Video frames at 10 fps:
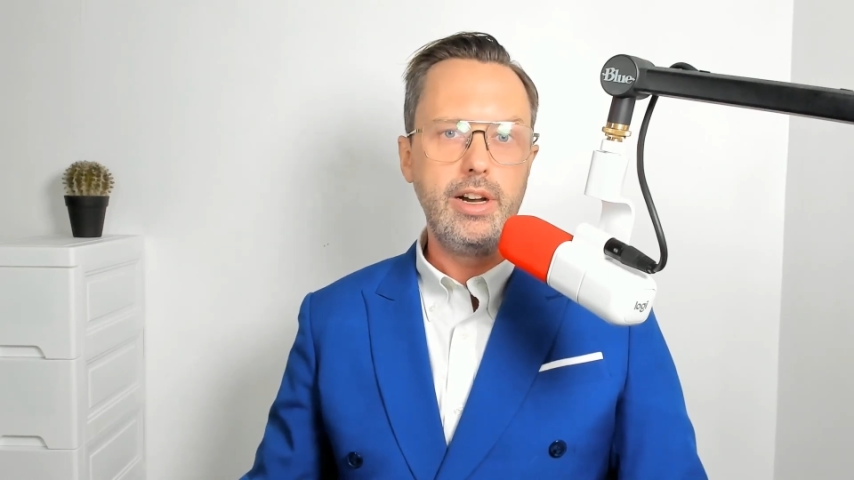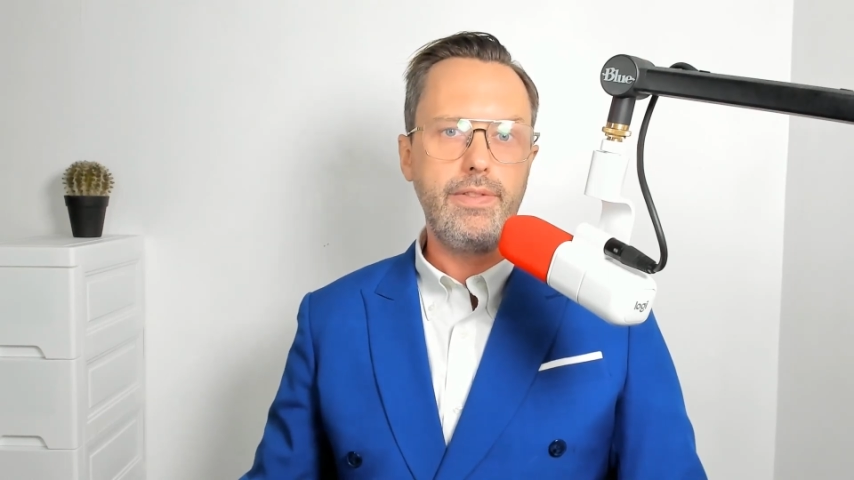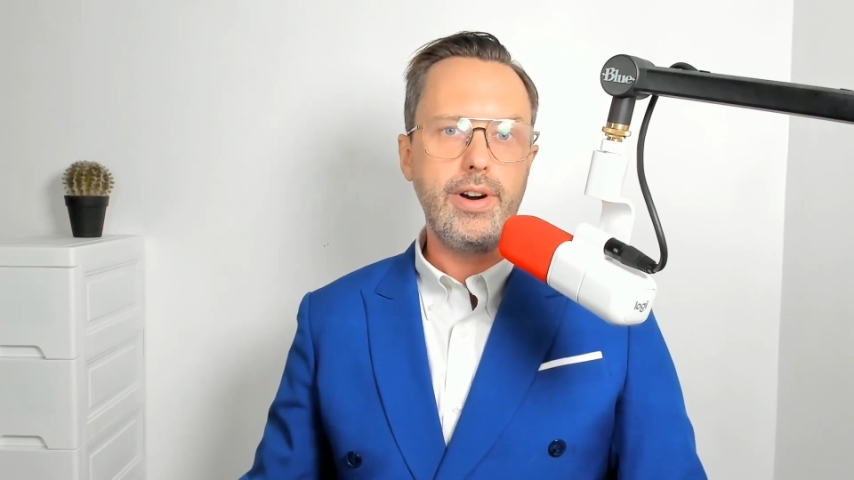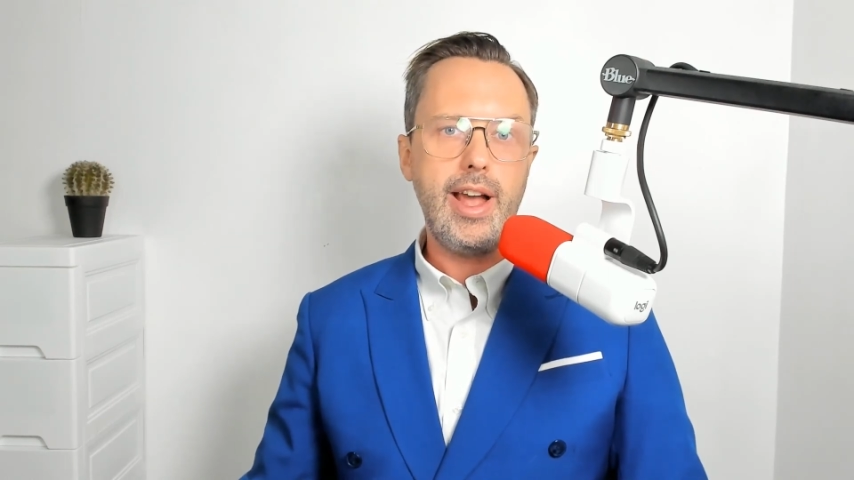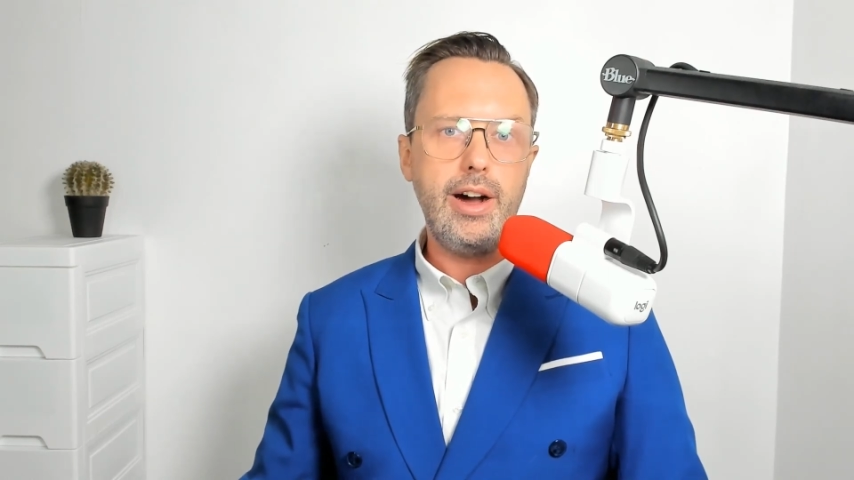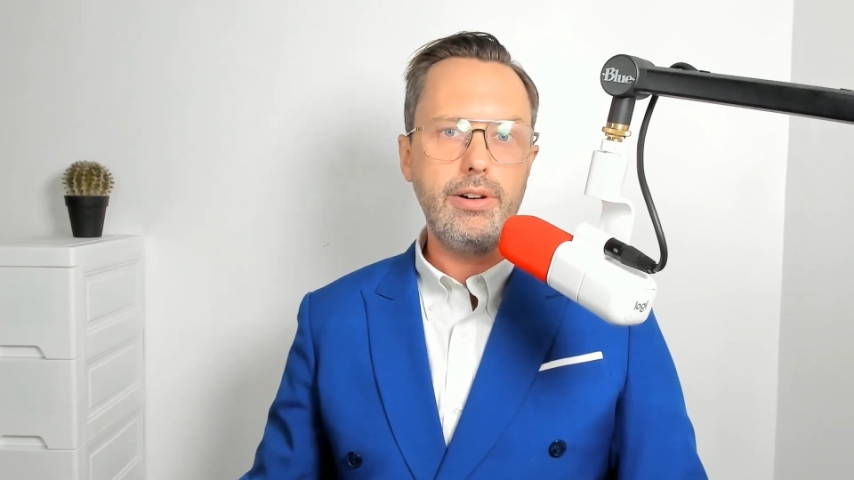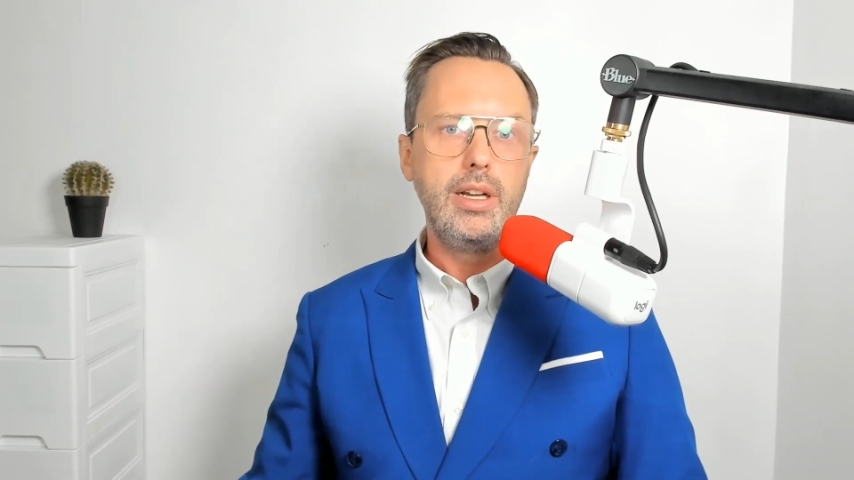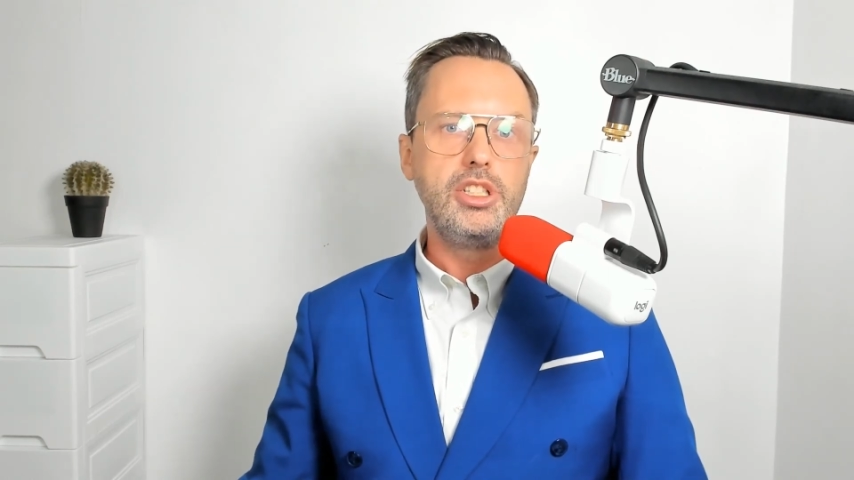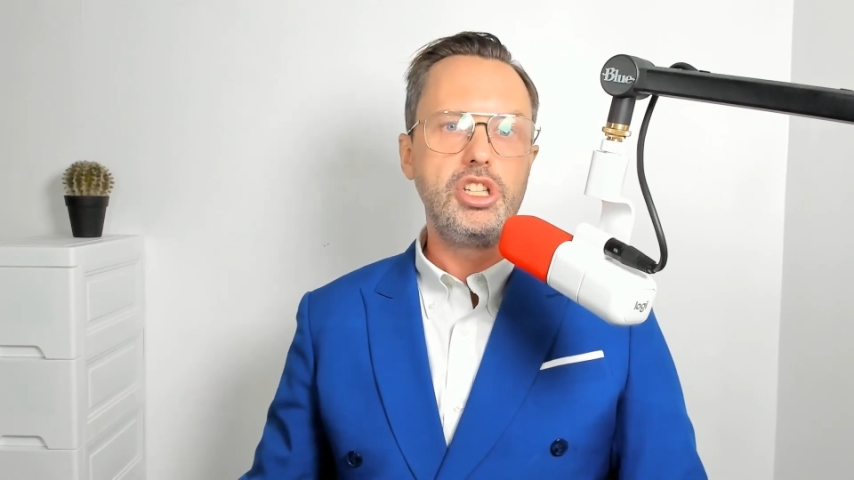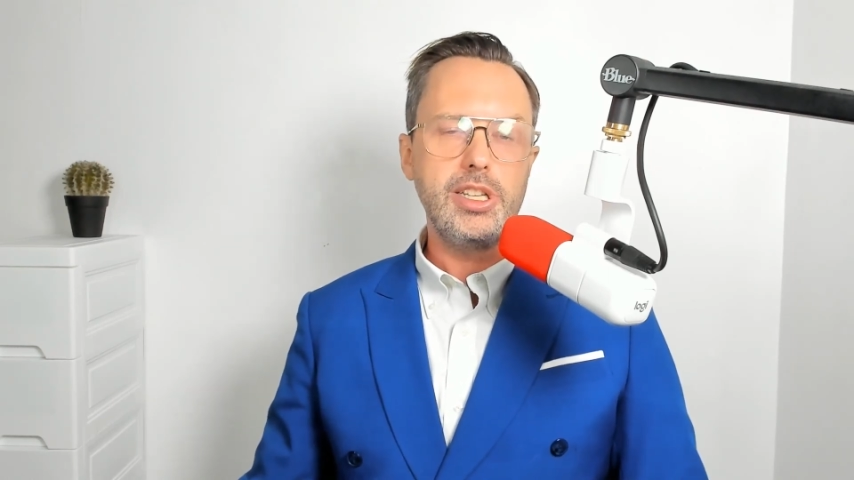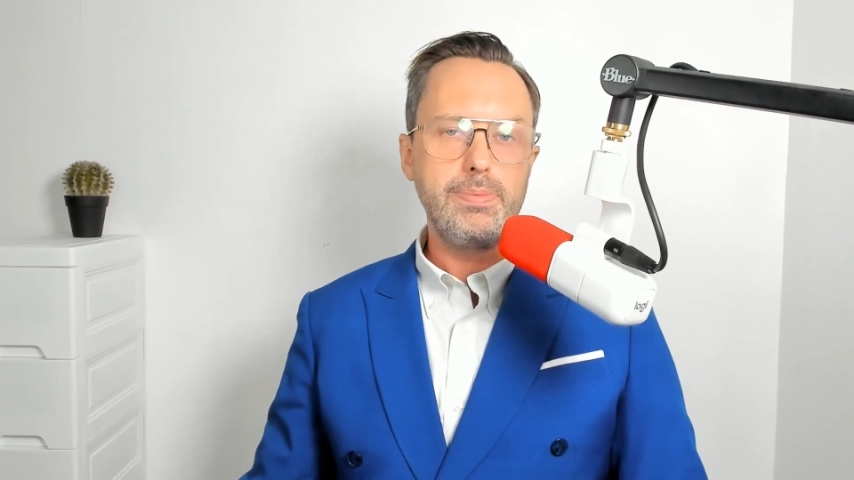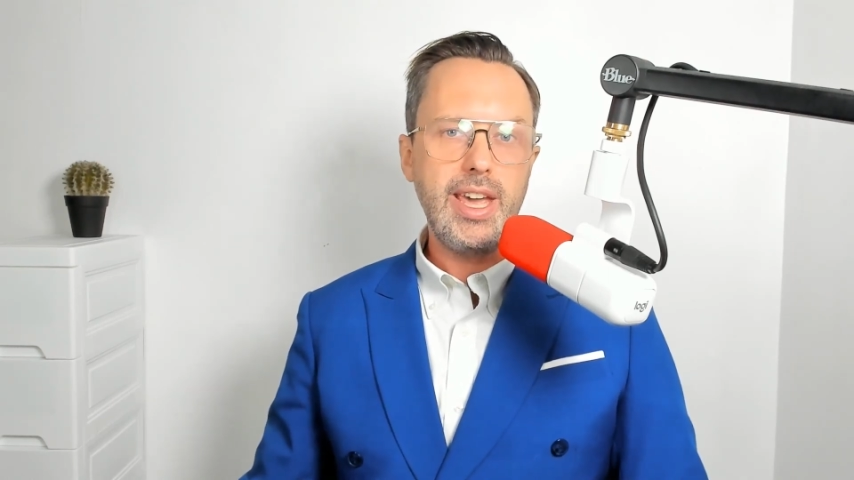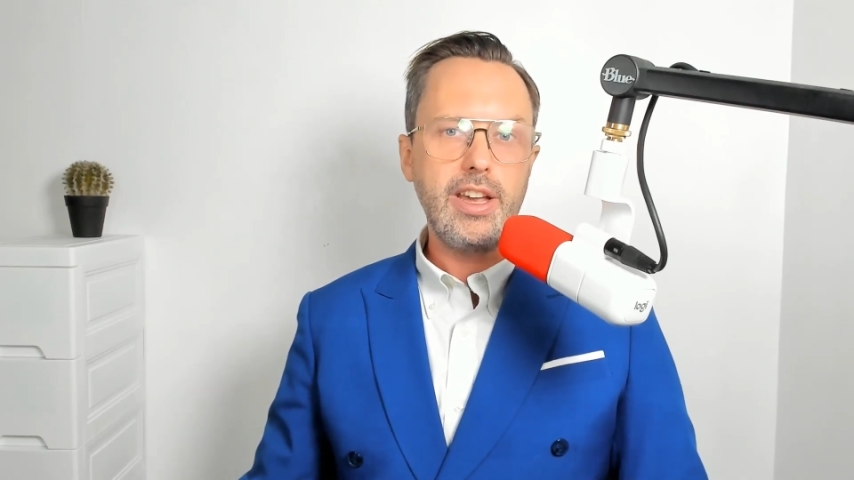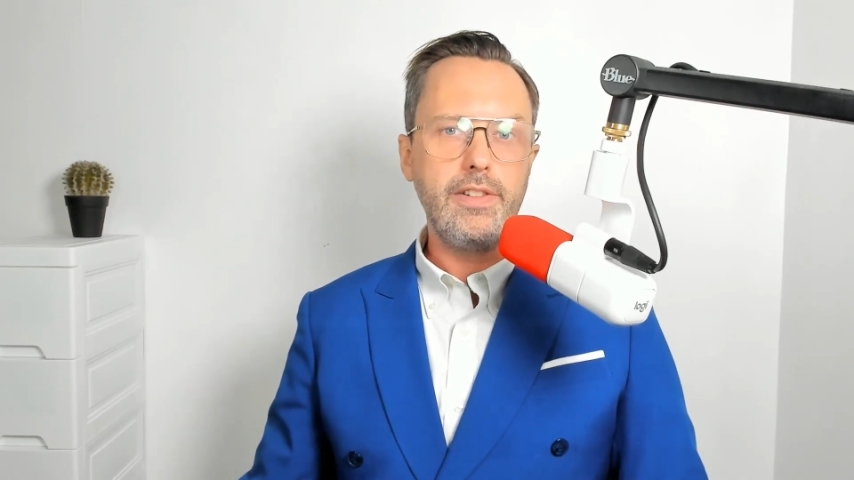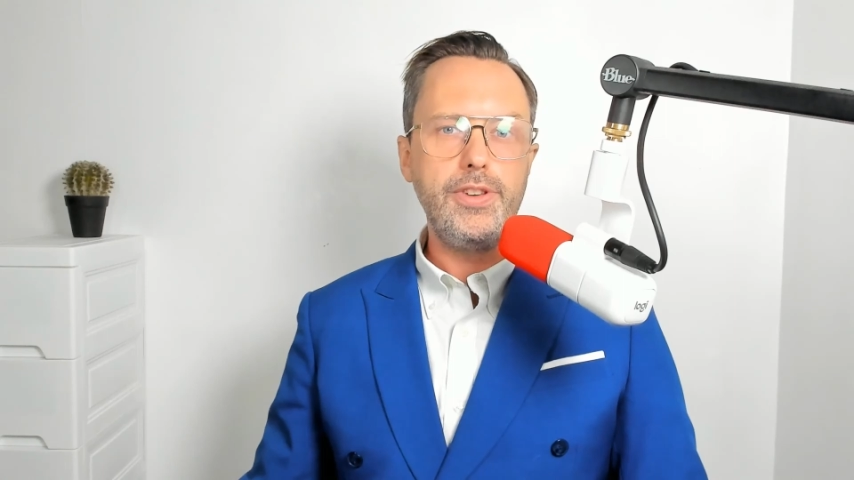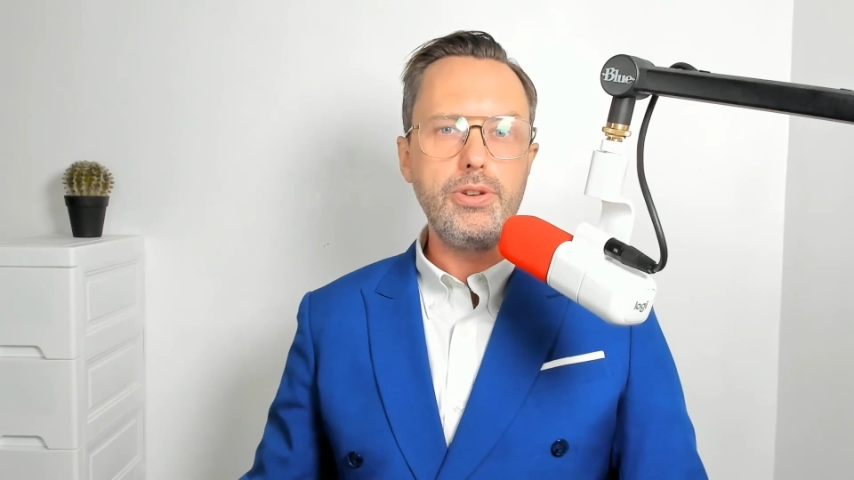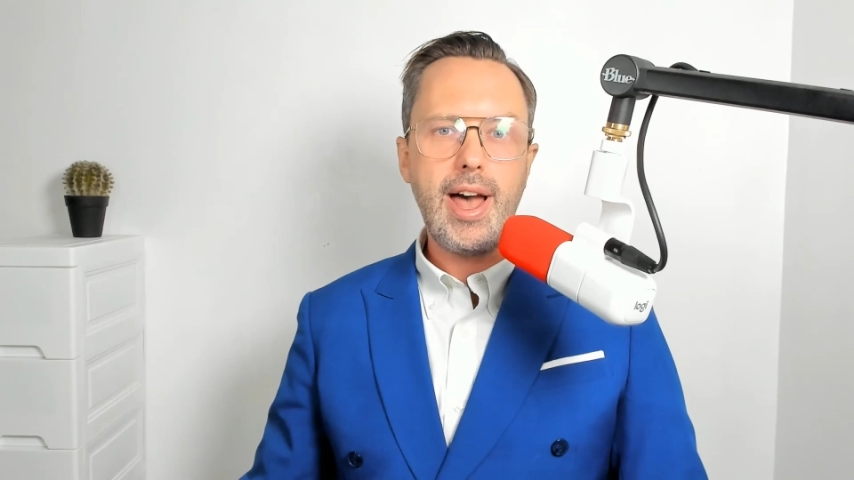For now, just make a few